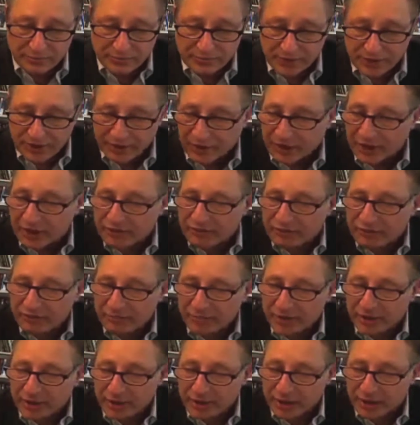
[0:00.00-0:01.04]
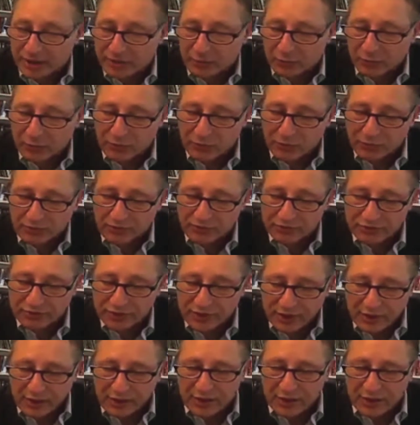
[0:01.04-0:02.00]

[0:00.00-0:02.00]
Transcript: get onto the Medicaid rolls,